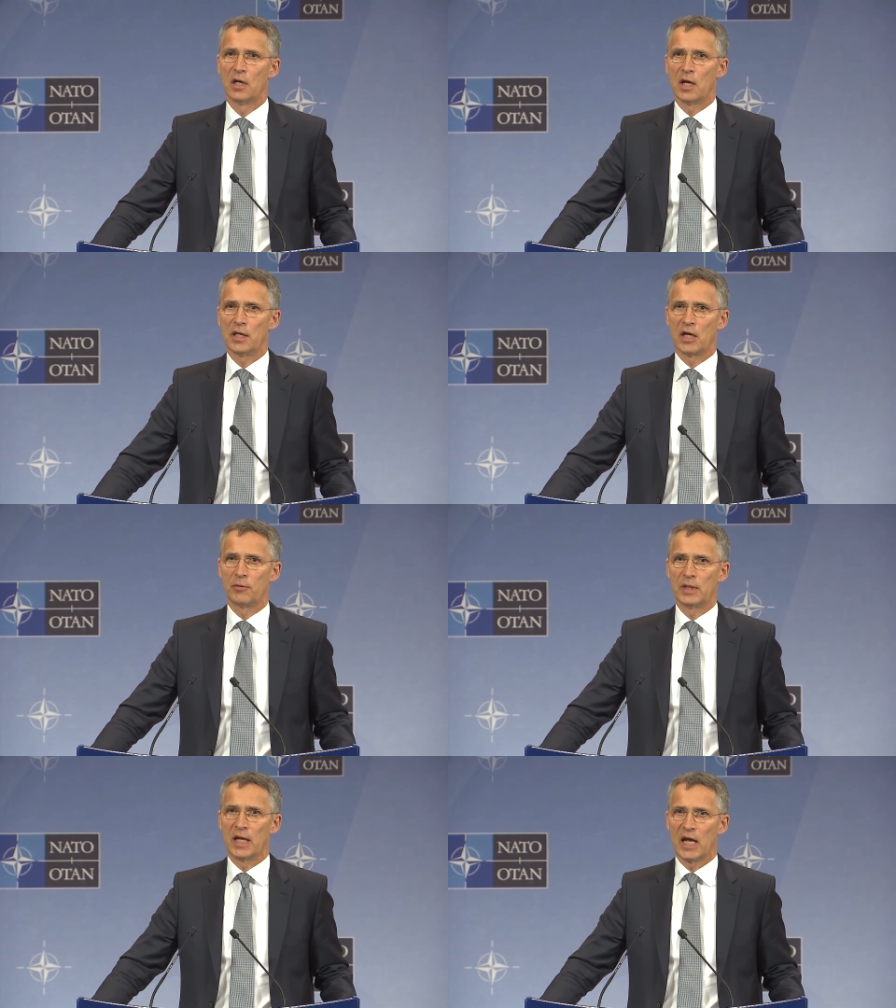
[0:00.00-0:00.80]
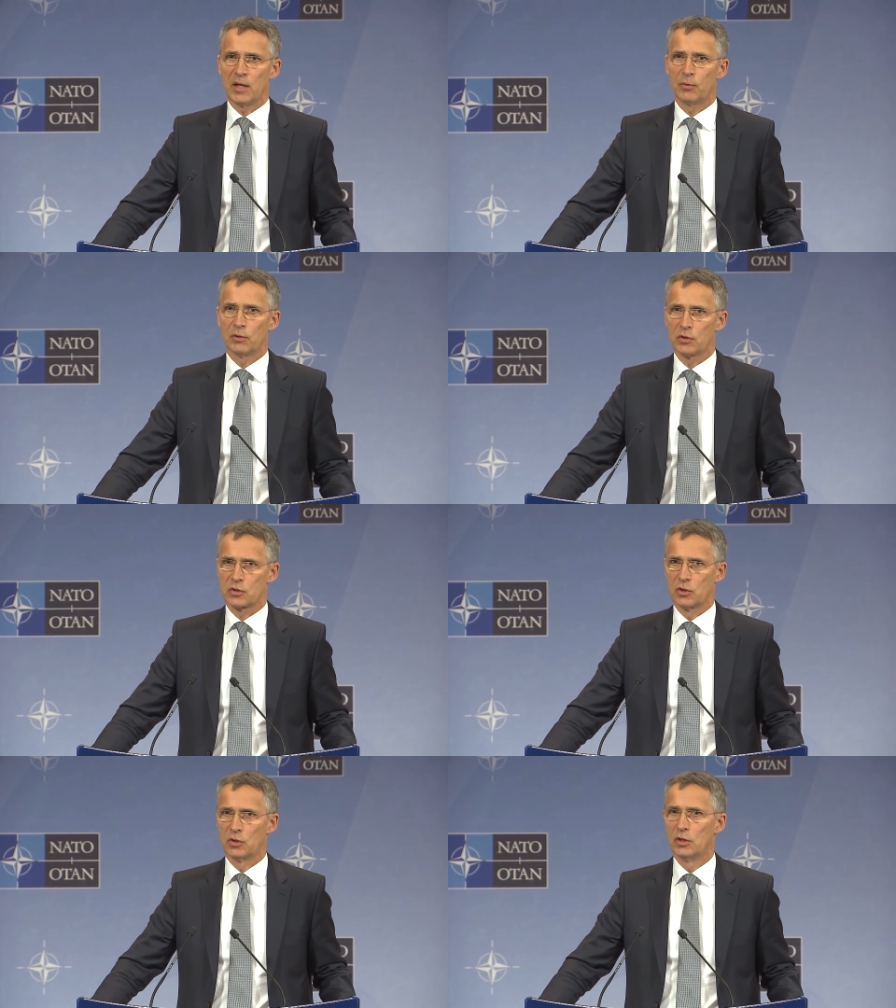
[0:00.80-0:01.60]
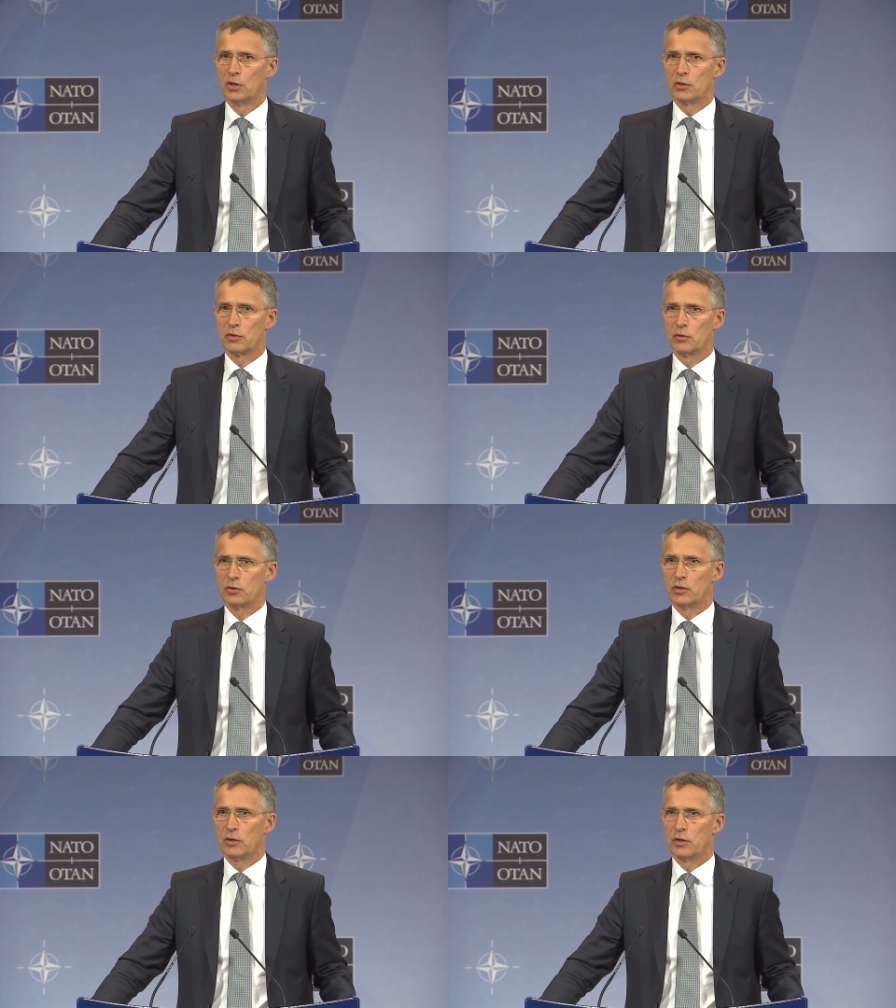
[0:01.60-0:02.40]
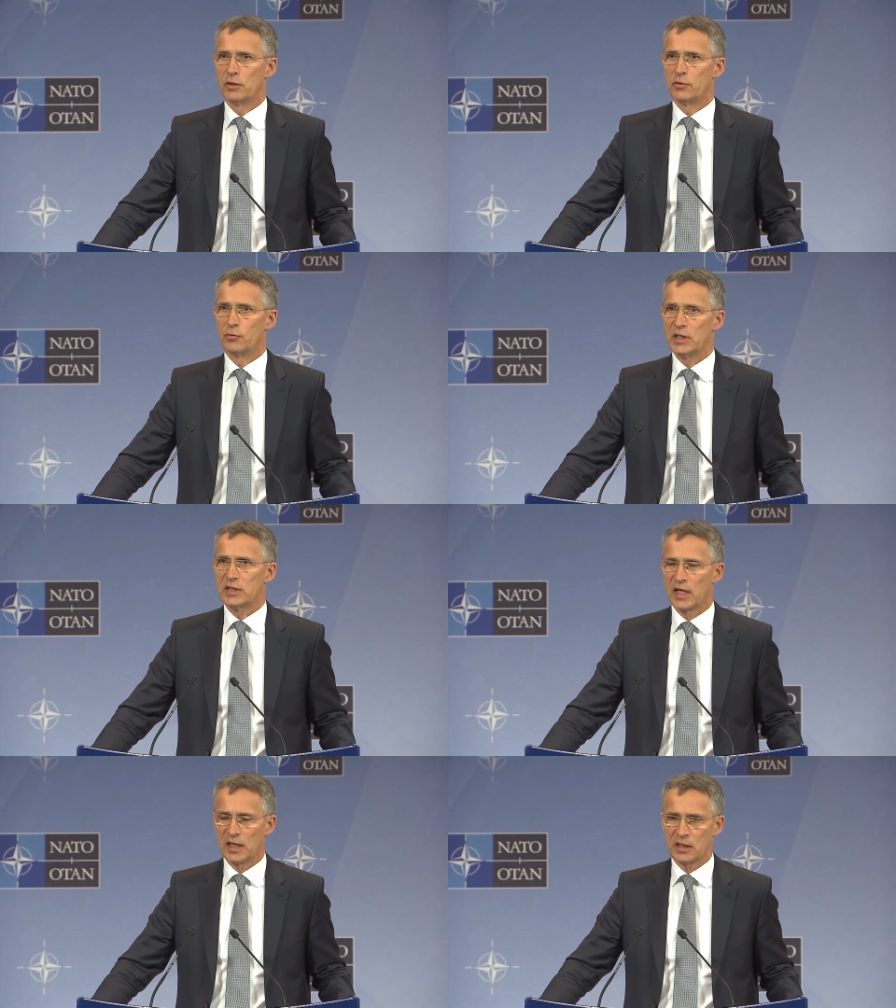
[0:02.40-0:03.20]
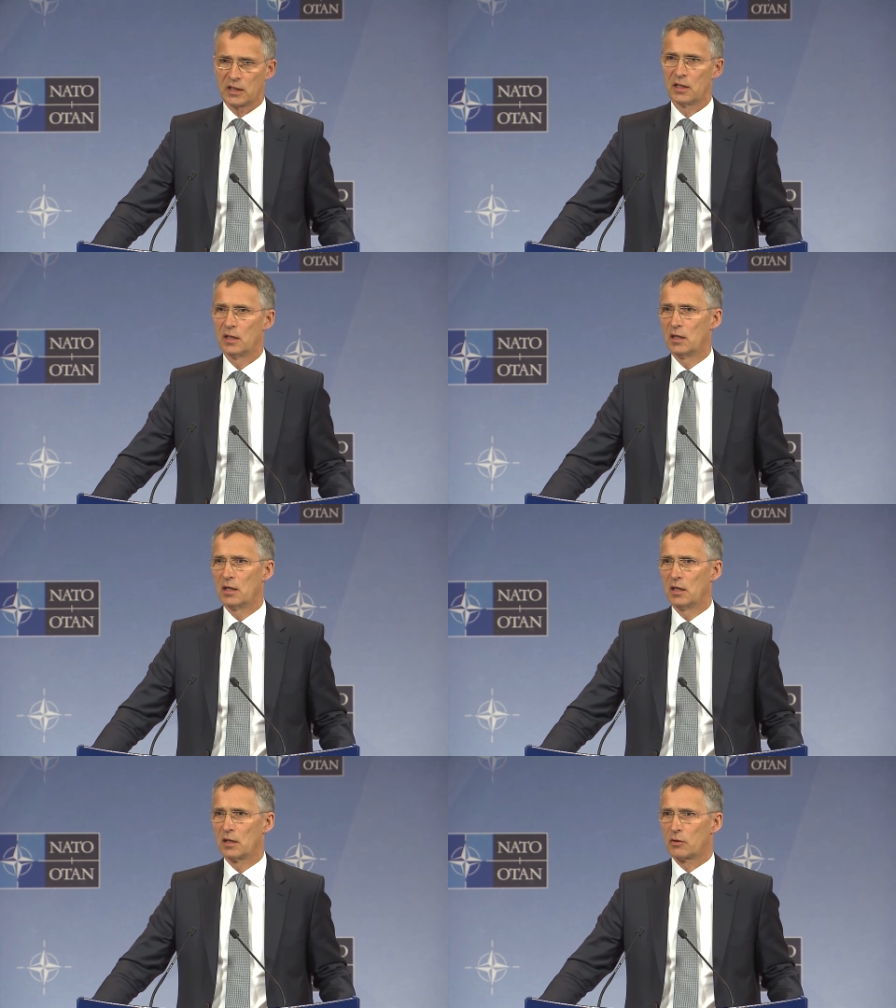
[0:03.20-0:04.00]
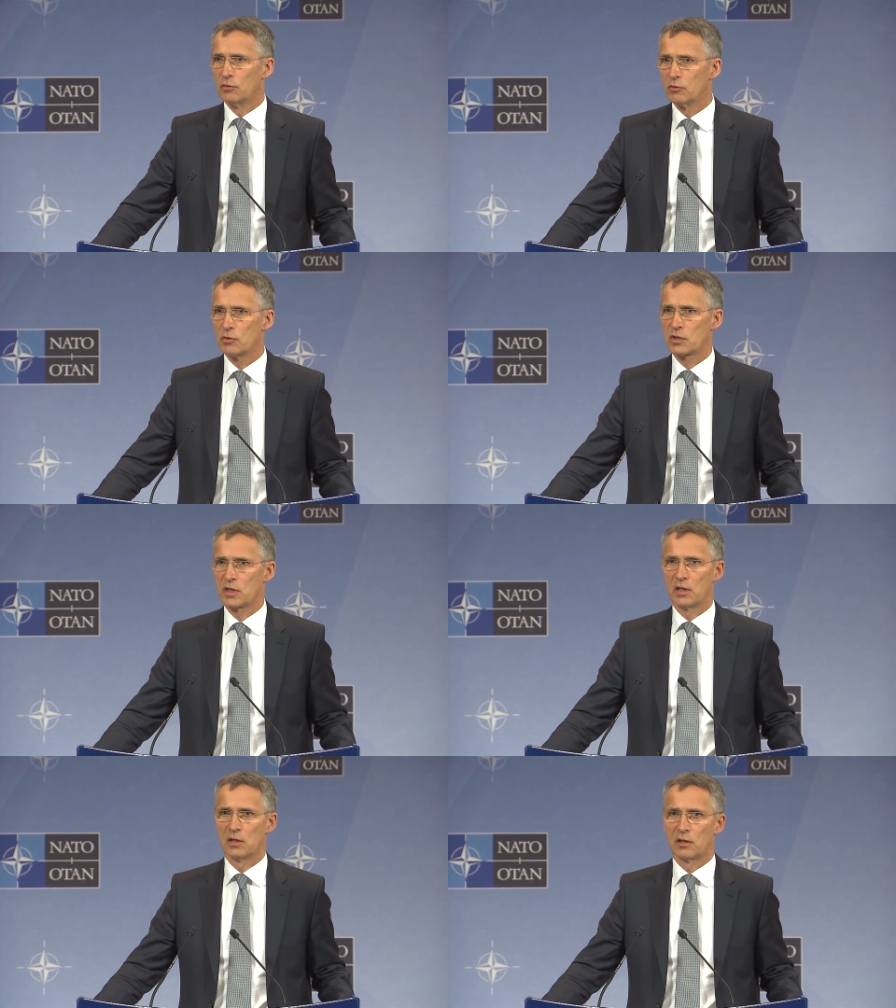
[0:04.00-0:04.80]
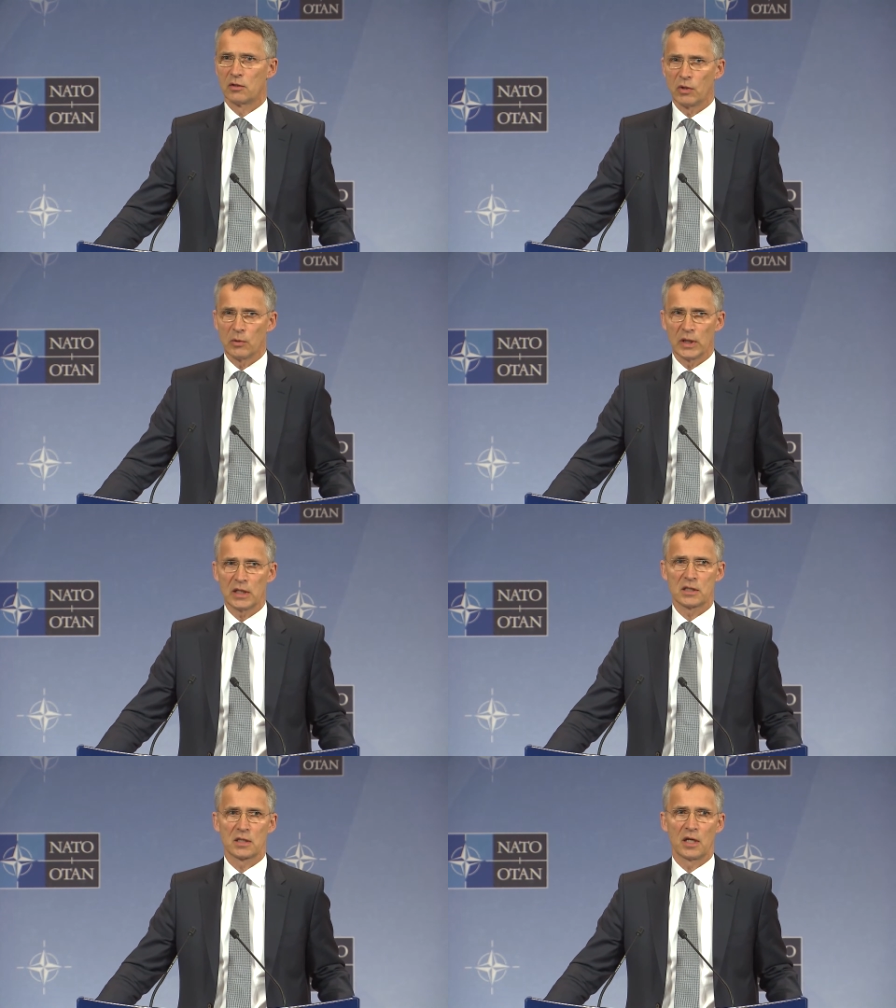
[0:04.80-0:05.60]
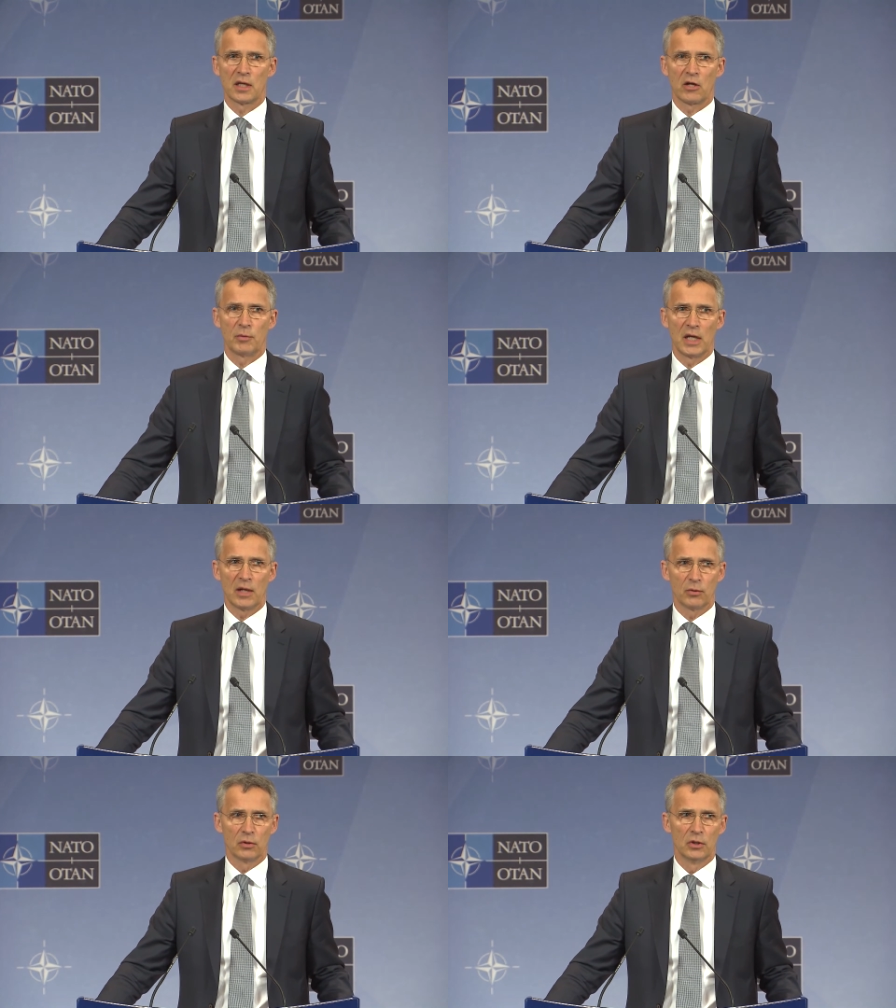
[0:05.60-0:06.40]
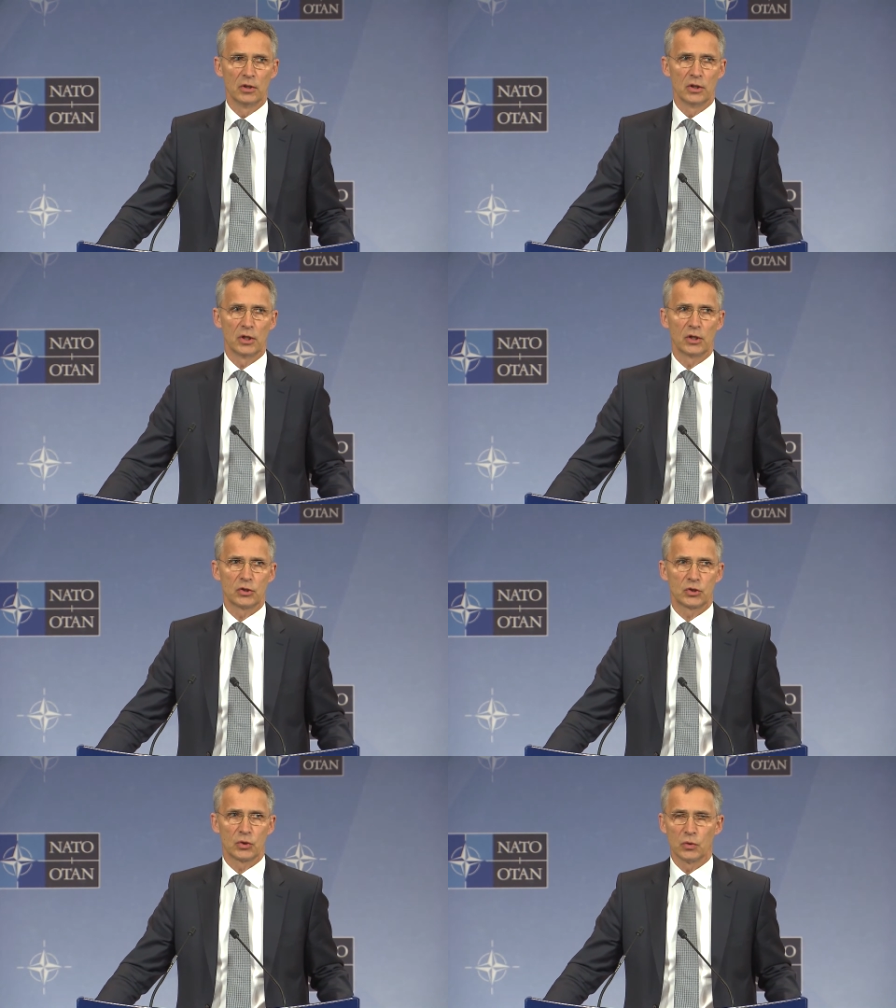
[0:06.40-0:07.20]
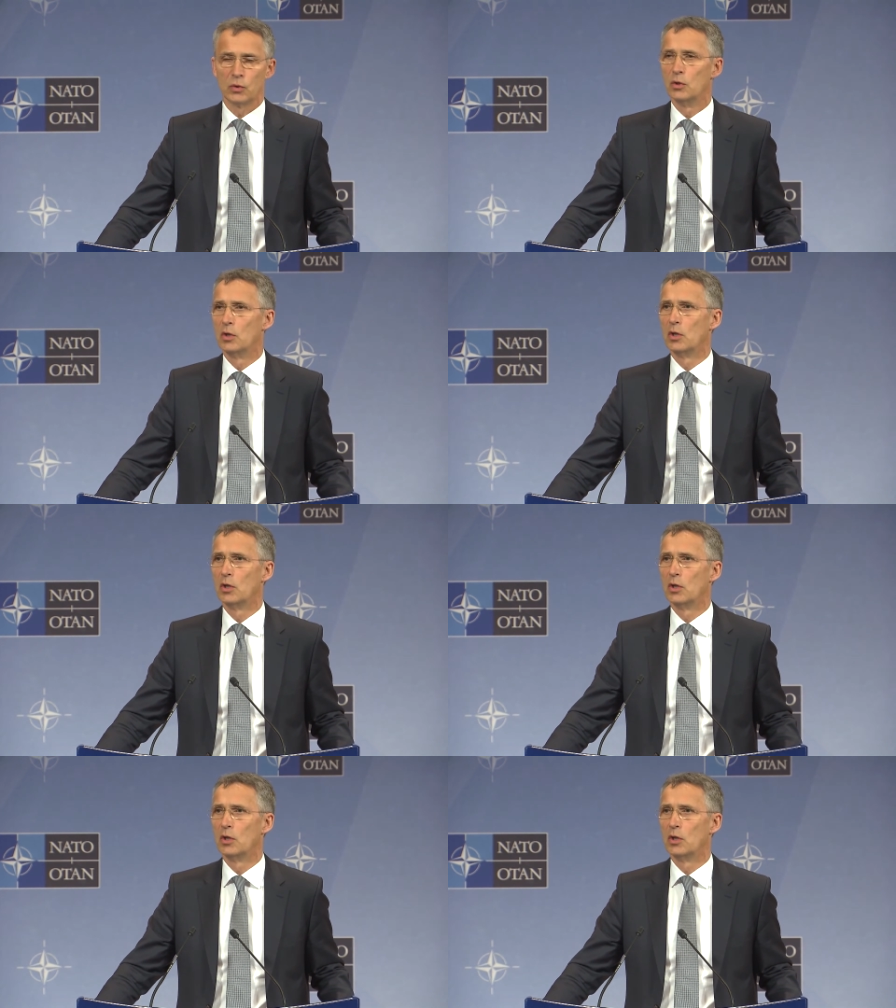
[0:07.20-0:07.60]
and they have been able also to retake Kunduz in 3 weeks, and they have been able to